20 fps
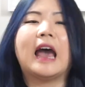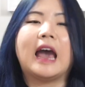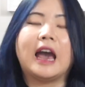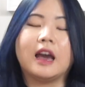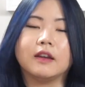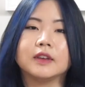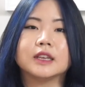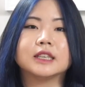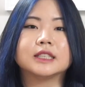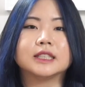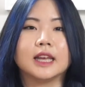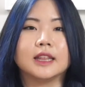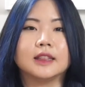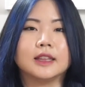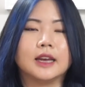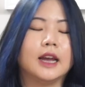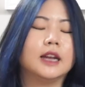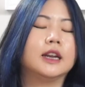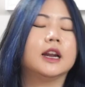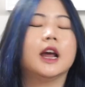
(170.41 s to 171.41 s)
Having said
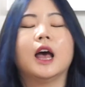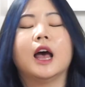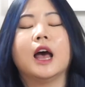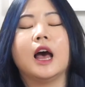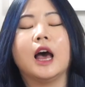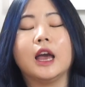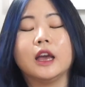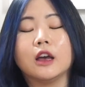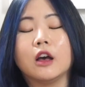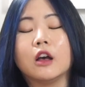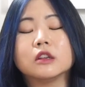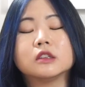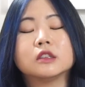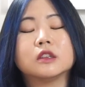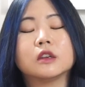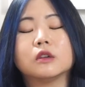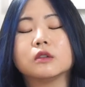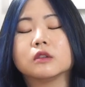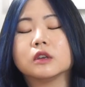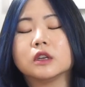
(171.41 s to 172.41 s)
that, I
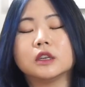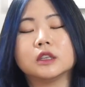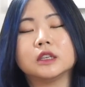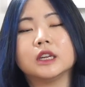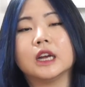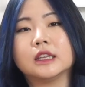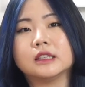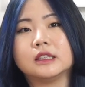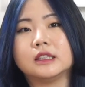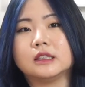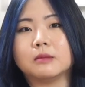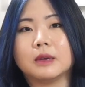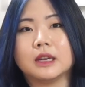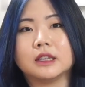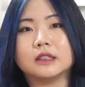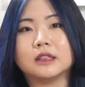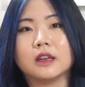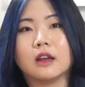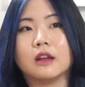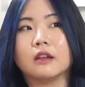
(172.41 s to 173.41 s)
also could not see
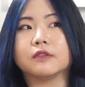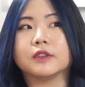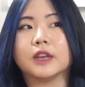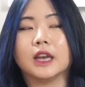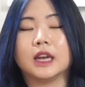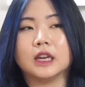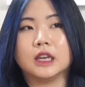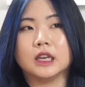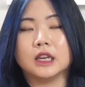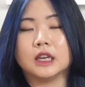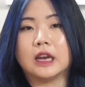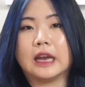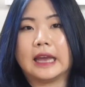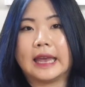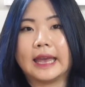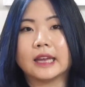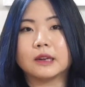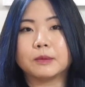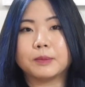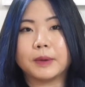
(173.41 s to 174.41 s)
myself getting a
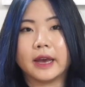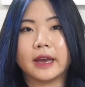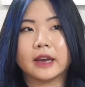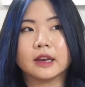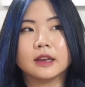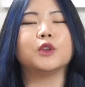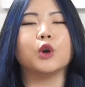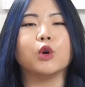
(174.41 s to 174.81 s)
handbag.